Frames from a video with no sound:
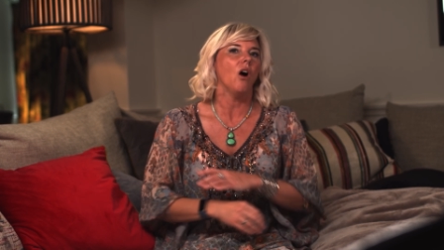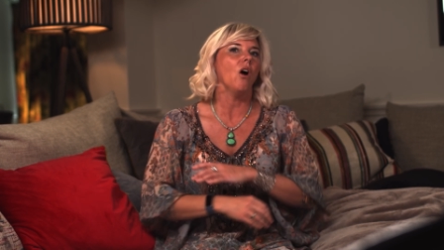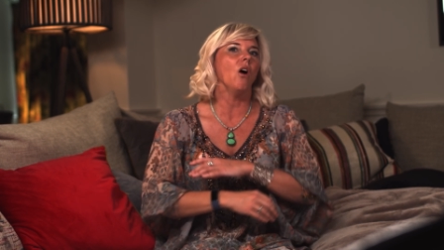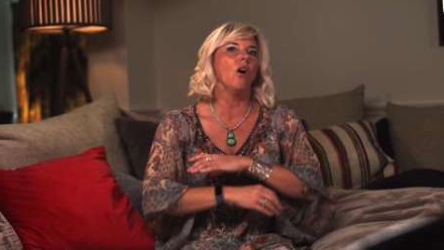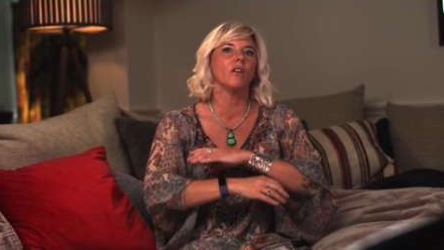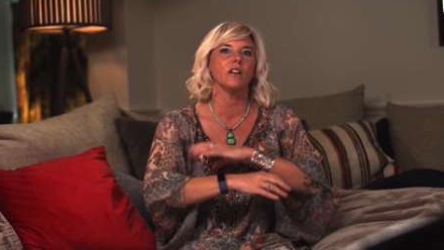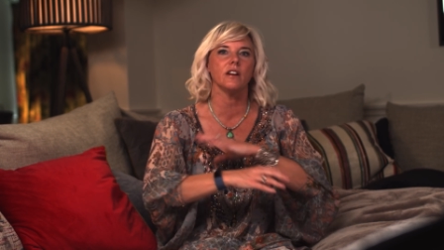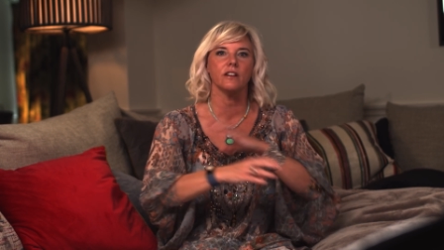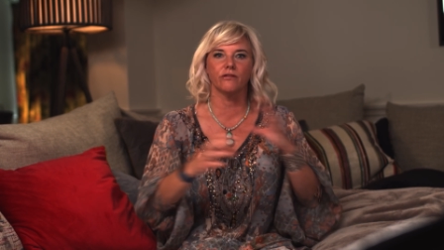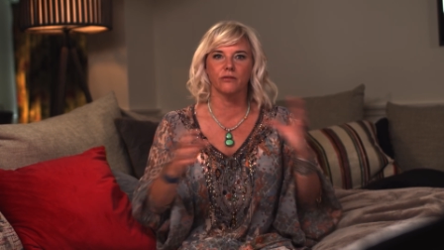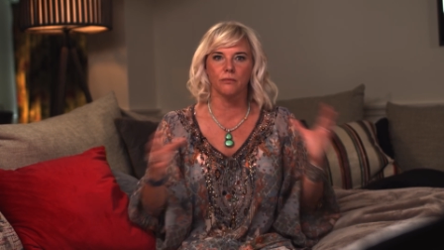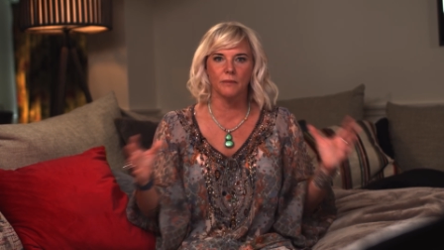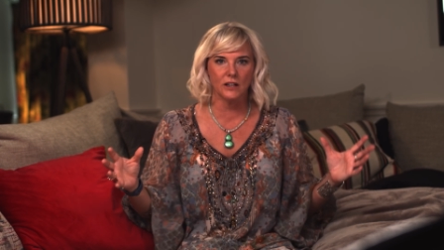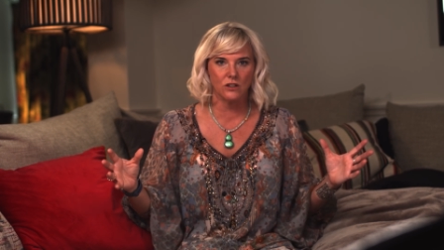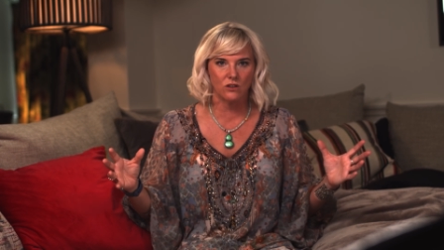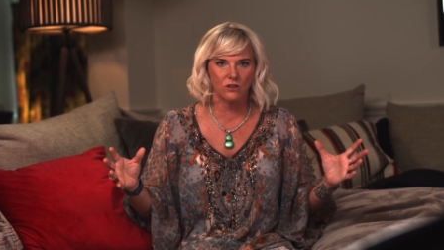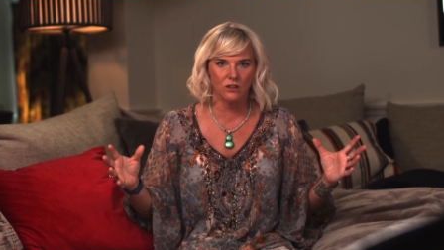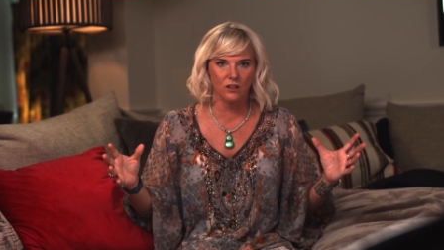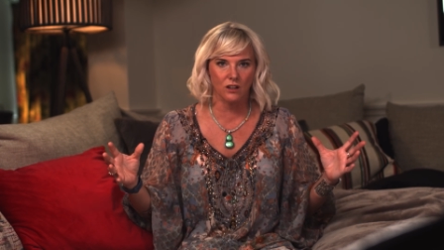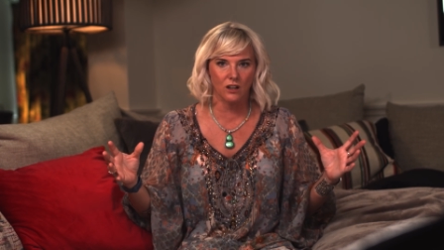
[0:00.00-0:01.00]
on
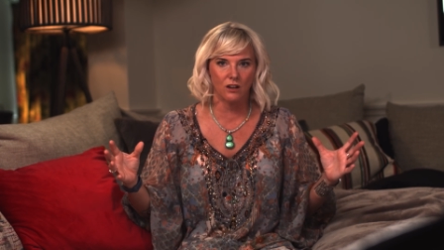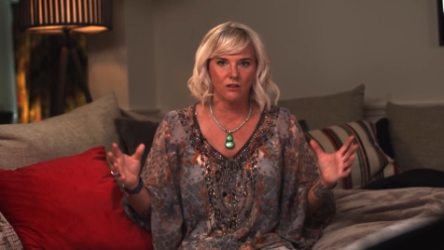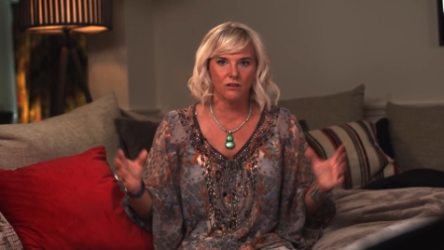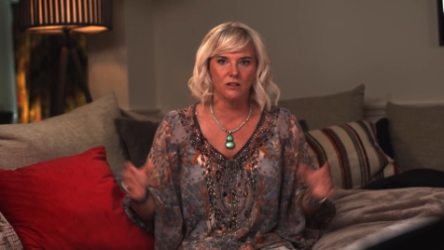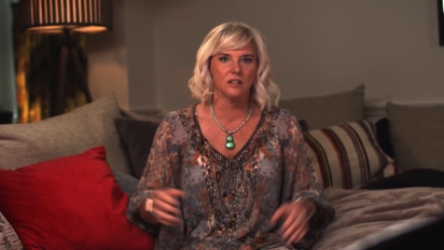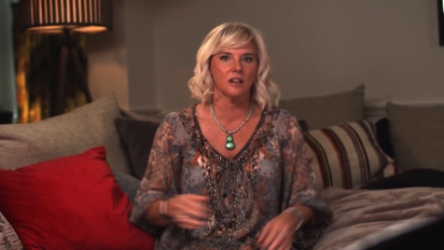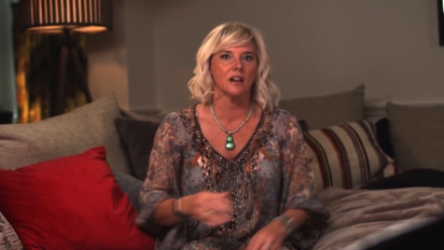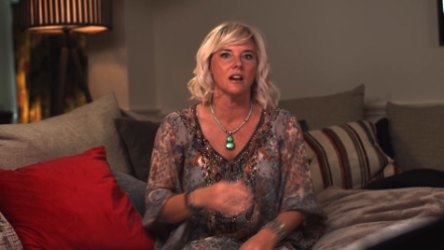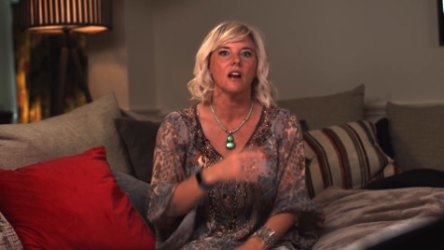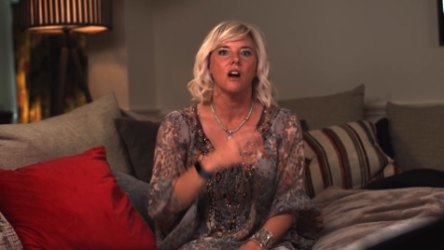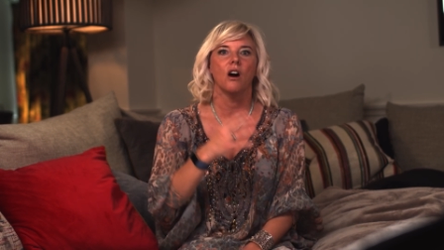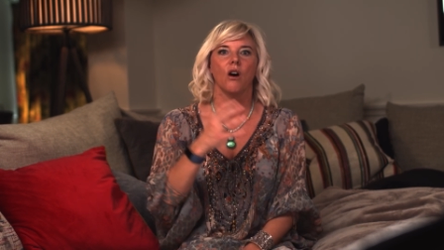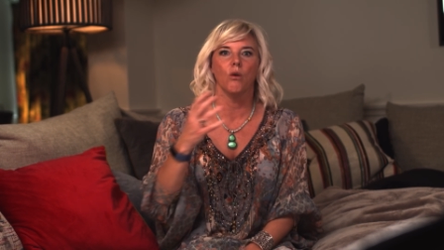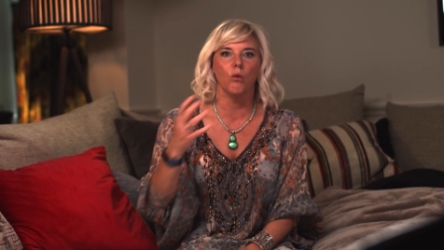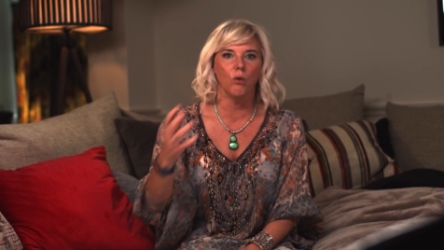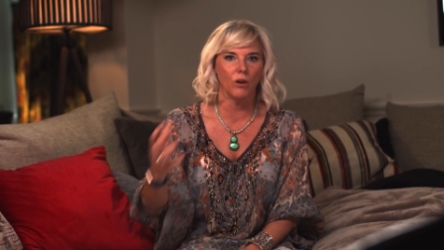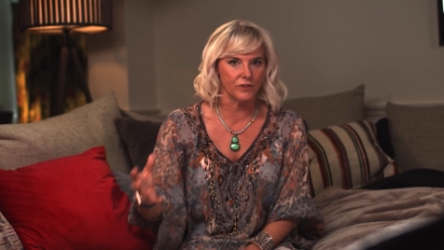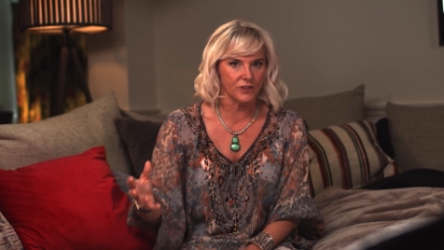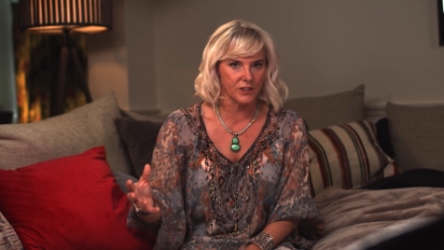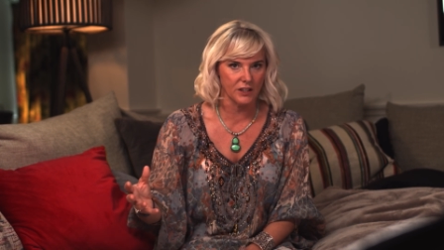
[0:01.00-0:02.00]
information security
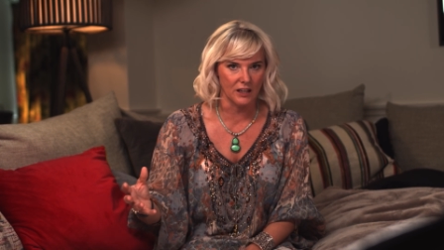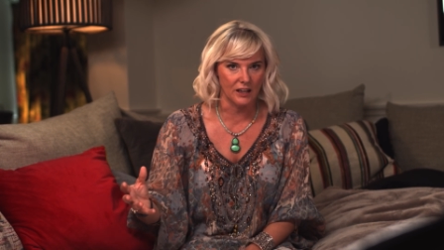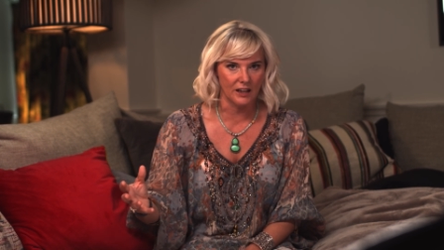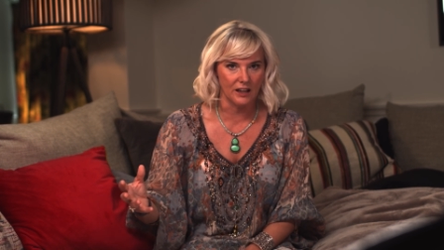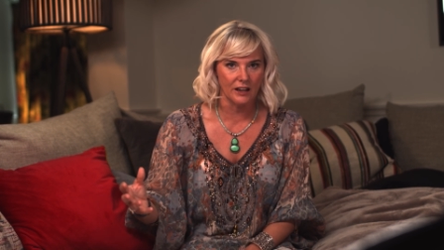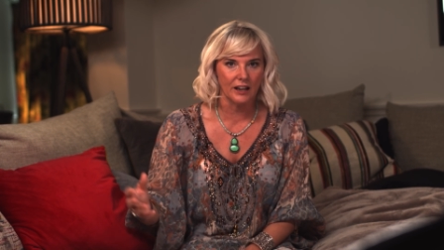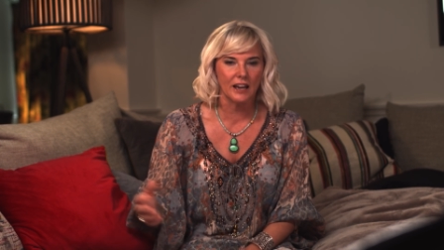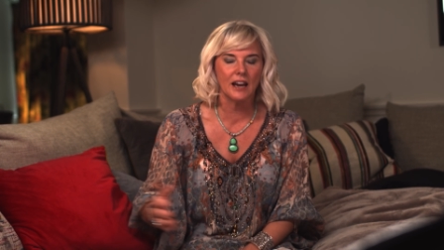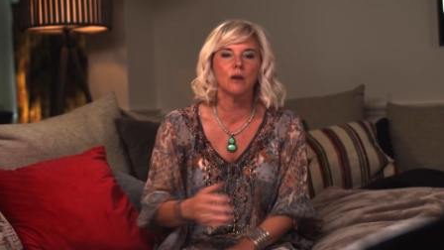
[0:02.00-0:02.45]
once a year.